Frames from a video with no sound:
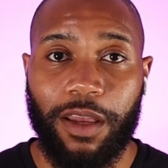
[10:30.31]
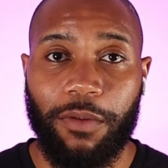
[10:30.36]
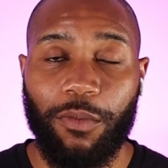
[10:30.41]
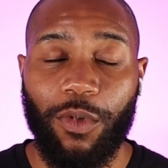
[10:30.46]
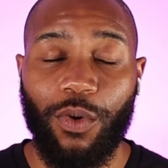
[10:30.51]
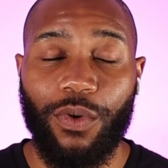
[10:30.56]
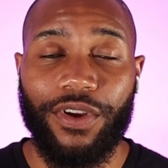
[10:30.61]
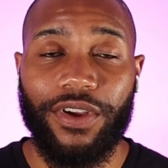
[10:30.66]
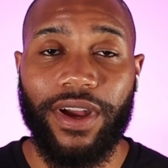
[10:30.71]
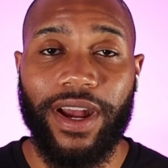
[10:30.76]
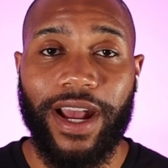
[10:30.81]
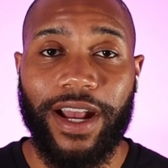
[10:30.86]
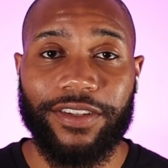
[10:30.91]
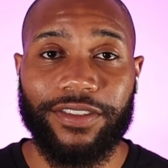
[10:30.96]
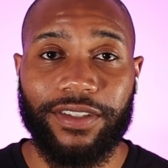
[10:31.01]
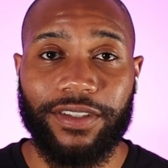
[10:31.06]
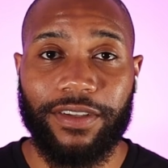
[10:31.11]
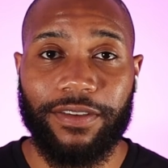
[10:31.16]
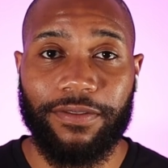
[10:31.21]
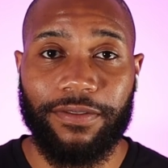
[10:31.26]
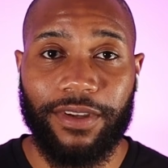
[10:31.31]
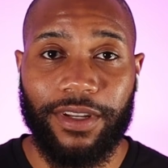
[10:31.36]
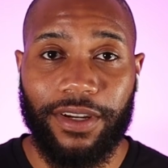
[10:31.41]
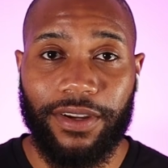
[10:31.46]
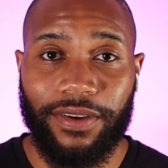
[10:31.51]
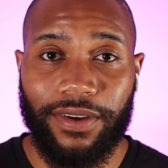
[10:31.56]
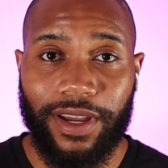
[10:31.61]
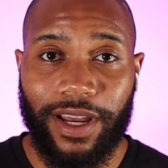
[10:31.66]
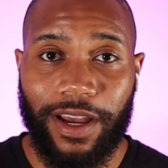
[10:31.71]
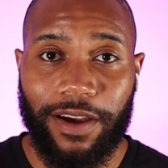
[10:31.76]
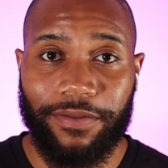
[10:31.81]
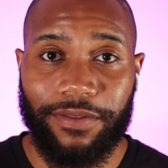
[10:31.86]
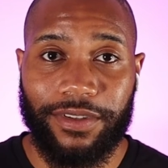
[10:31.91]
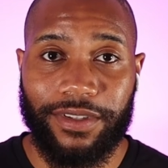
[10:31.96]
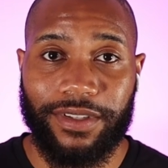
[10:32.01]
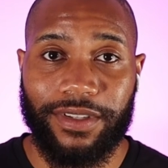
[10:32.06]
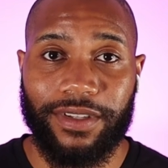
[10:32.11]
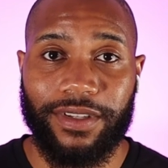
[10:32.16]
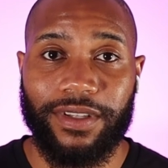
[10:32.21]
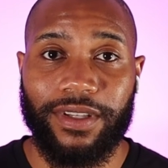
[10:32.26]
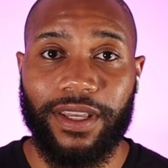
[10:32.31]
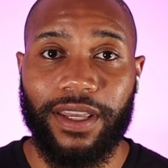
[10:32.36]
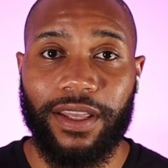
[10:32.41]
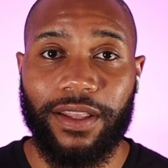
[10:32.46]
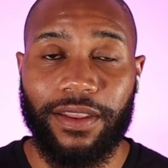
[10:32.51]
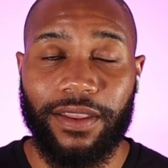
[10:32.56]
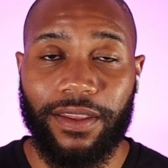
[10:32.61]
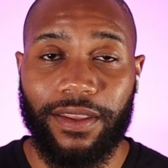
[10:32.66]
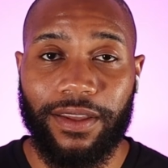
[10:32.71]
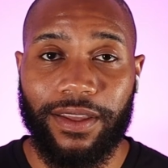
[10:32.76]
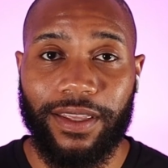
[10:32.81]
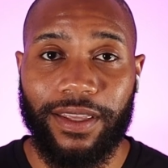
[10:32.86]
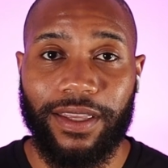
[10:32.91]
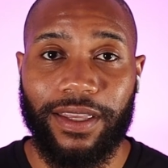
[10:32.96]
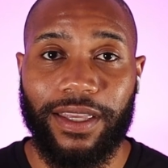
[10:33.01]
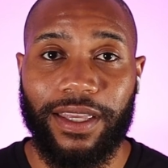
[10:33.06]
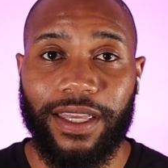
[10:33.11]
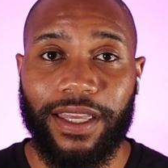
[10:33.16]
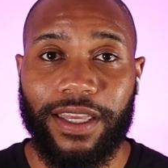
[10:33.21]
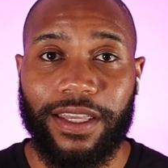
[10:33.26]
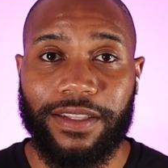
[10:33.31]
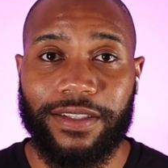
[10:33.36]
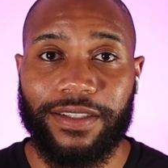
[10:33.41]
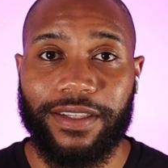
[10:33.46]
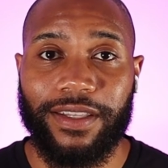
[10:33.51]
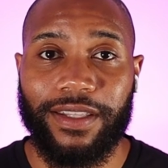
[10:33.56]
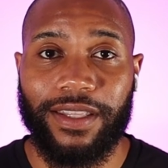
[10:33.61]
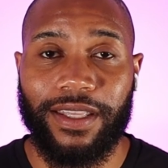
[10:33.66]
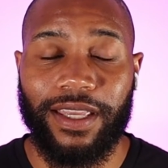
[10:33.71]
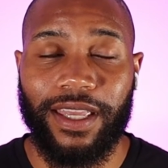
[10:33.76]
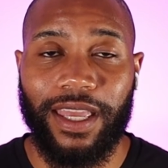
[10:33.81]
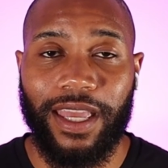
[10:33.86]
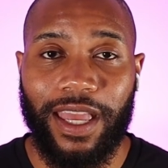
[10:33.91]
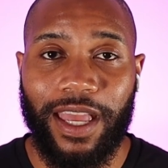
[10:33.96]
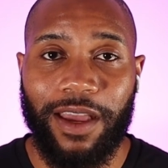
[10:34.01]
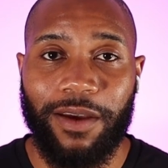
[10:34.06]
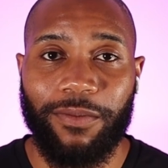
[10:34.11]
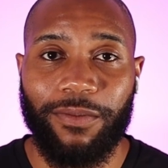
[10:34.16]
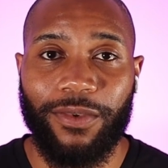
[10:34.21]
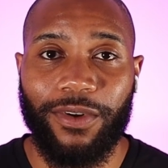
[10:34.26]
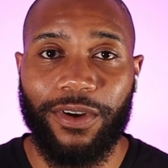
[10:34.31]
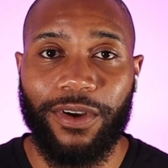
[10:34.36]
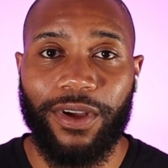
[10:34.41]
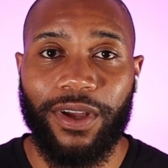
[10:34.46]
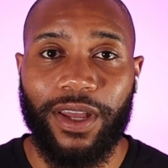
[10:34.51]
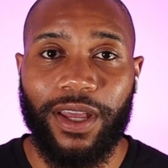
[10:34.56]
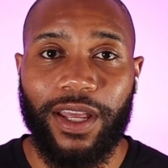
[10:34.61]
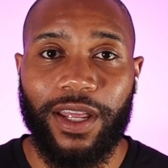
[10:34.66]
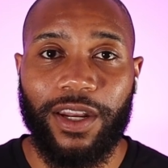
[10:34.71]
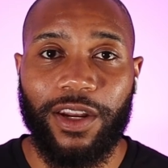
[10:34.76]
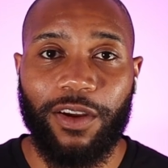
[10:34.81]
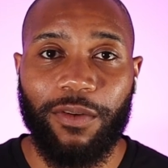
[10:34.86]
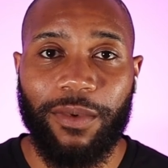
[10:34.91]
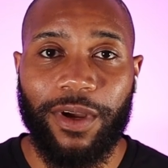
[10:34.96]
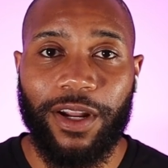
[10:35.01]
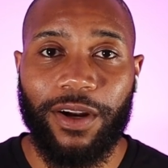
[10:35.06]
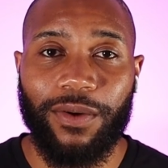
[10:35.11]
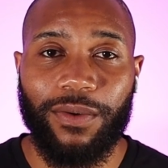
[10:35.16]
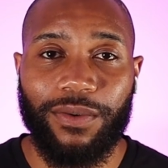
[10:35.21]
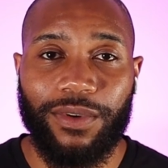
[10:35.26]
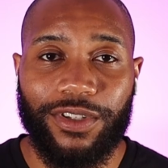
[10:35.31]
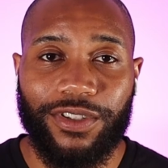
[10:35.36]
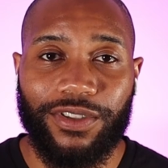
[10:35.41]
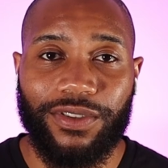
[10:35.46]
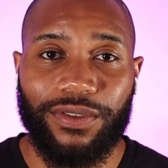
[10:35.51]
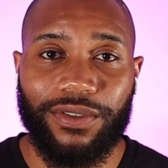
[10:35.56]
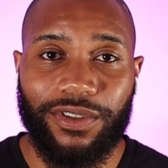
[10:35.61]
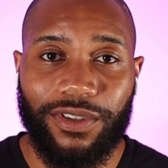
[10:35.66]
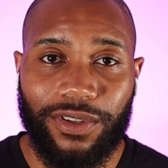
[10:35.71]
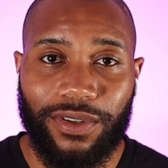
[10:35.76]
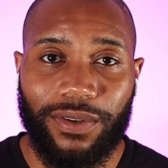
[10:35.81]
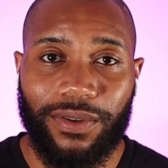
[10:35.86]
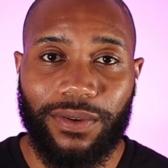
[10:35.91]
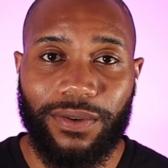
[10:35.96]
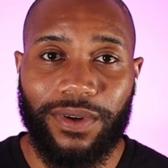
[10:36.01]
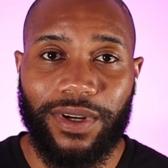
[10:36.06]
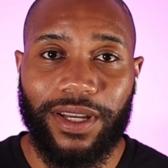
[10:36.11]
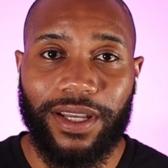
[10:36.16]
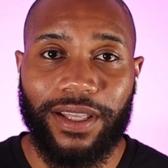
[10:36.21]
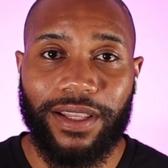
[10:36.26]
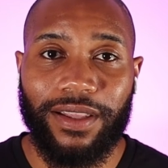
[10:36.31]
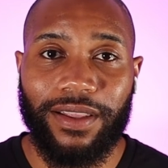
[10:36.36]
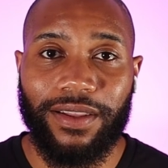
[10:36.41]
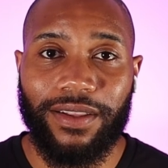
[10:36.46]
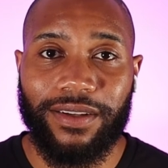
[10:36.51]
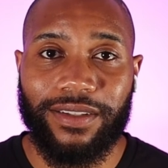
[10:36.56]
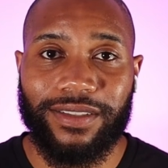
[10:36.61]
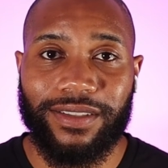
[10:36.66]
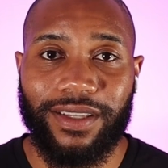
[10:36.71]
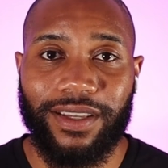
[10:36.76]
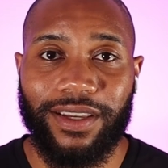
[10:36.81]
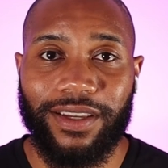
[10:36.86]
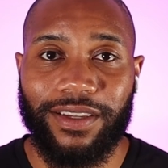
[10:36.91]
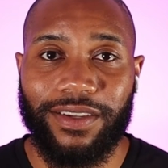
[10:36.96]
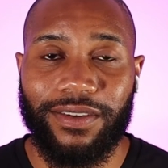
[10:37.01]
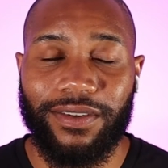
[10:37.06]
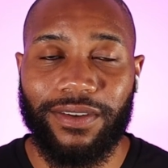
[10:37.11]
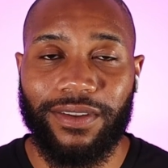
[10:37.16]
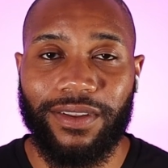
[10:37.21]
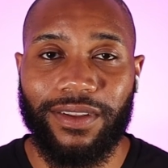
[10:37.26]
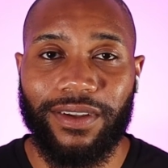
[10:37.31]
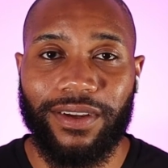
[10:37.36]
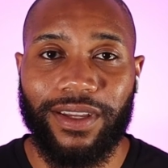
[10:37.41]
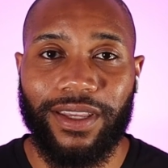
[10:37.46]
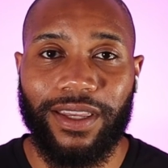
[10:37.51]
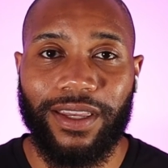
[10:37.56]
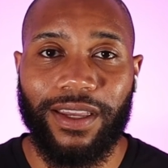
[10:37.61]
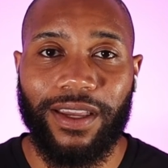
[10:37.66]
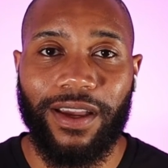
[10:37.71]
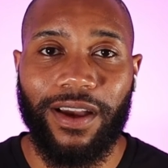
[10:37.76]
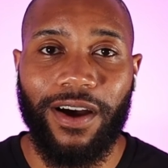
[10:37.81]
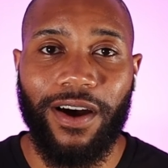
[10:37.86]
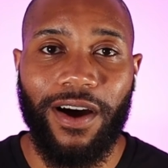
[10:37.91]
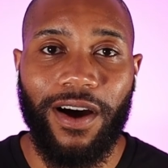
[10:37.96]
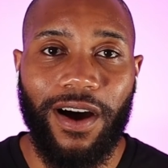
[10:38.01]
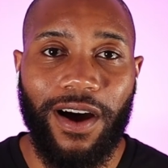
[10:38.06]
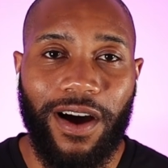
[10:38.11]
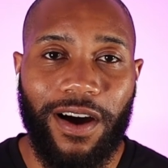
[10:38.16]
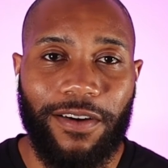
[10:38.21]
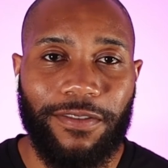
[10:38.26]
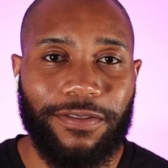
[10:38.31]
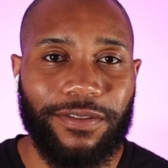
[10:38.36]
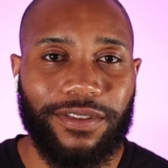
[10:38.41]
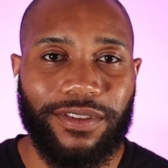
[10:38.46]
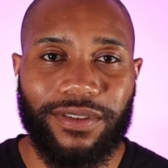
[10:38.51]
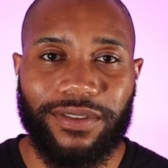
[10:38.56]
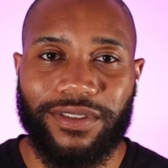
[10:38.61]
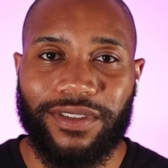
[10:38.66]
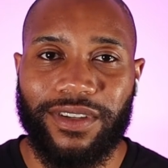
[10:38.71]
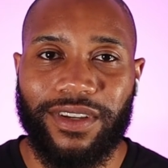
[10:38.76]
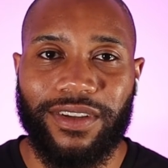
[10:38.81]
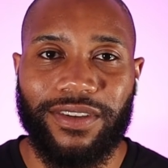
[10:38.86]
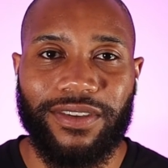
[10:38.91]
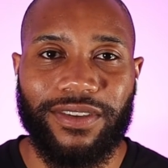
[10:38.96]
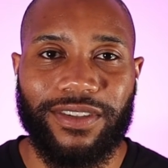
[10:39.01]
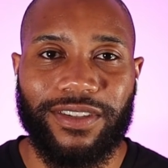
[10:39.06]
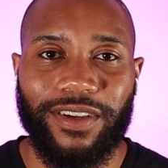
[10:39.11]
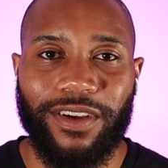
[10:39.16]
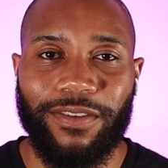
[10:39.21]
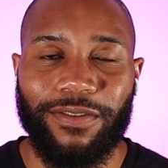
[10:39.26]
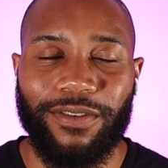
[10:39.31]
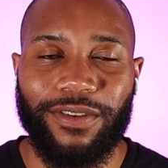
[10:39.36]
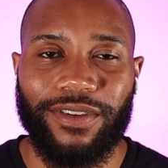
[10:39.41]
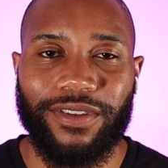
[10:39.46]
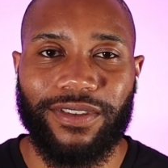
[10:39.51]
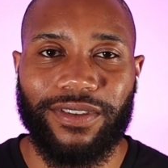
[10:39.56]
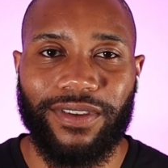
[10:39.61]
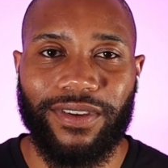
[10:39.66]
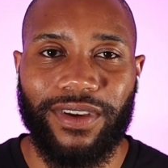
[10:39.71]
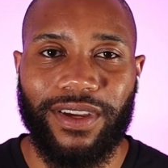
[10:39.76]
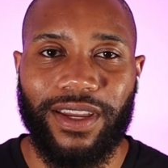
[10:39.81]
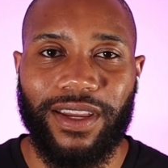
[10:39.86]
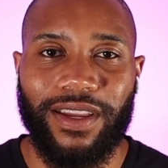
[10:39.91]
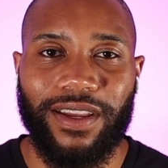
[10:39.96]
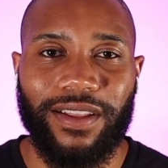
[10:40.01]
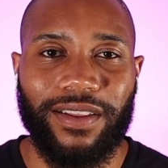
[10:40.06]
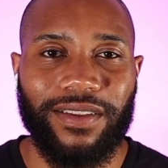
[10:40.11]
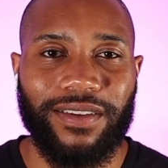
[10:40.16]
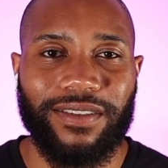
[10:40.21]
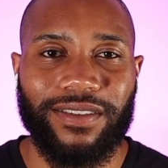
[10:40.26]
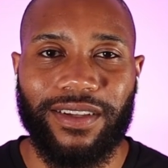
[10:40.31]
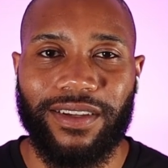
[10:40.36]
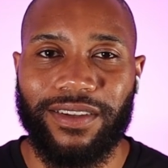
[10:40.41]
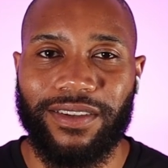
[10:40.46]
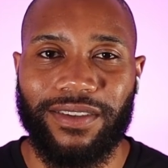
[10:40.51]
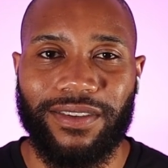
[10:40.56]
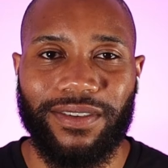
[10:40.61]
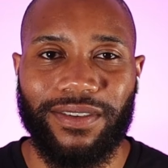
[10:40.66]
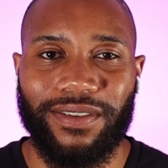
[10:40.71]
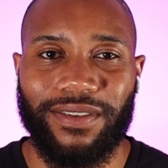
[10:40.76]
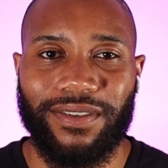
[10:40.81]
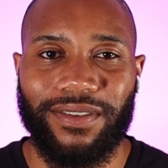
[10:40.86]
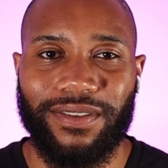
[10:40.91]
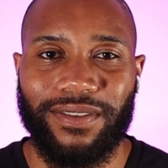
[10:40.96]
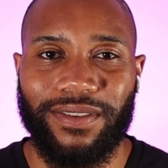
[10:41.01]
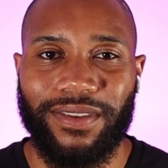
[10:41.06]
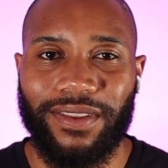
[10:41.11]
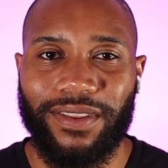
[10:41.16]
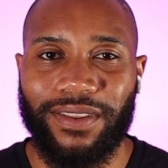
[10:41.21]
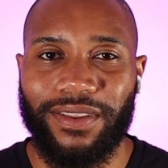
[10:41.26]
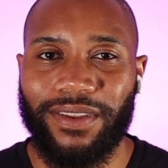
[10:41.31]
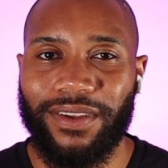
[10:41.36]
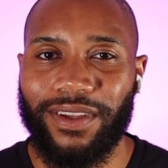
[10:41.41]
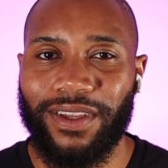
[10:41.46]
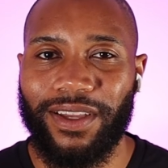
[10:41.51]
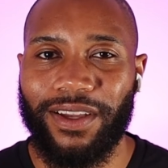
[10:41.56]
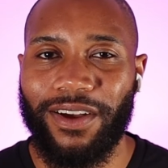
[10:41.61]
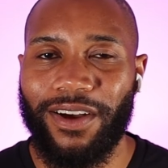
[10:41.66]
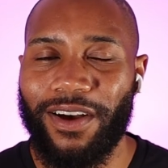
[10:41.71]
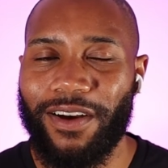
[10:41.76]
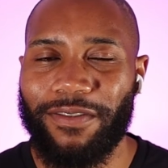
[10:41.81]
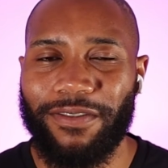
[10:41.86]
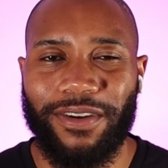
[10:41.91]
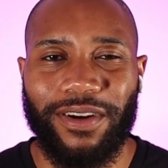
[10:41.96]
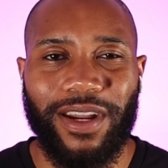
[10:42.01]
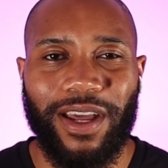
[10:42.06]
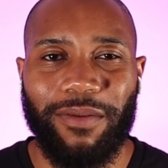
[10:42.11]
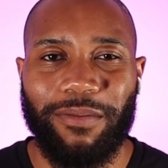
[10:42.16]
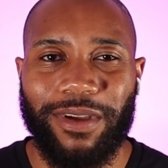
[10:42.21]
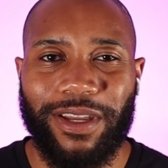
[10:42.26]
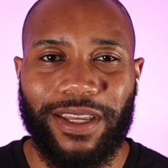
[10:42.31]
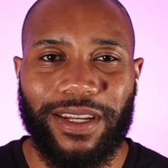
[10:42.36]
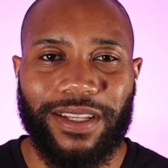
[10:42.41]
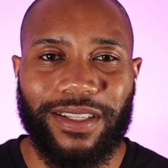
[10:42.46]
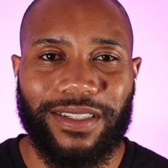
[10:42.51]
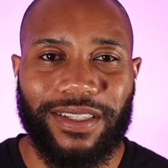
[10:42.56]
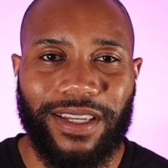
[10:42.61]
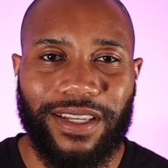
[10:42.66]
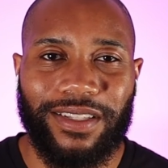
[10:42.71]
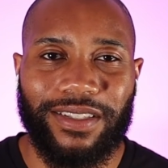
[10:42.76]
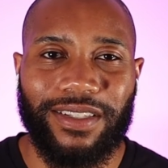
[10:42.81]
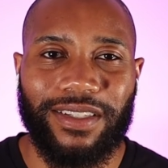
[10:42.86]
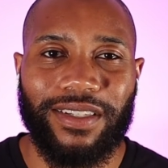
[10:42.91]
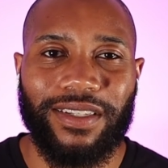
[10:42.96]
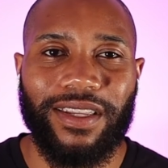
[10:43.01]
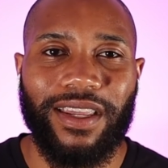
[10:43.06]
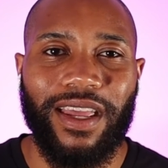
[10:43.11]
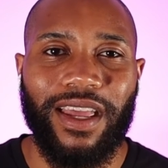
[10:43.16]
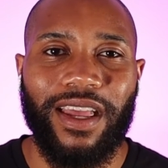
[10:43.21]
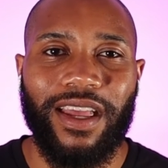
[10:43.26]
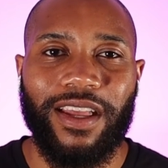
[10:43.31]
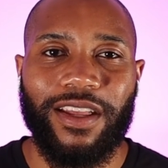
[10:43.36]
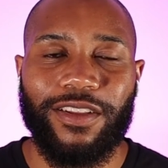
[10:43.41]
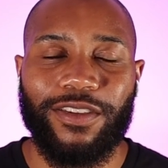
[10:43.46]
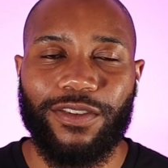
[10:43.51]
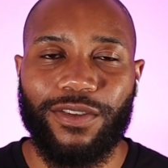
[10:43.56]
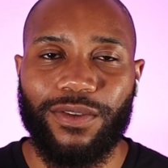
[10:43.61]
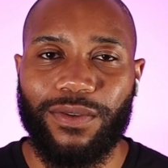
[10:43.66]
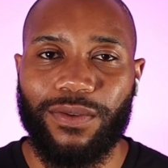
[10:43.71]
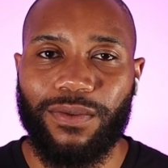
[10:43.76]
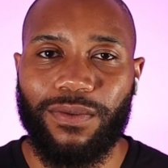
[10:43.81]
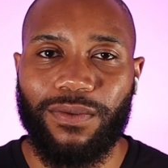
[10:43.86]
But when you're actually video conferencing and looking into the camera, no matter what you do, it looks like you're looking off. So seeing yourself on the screen, it looks like you're looking off or not paying attention to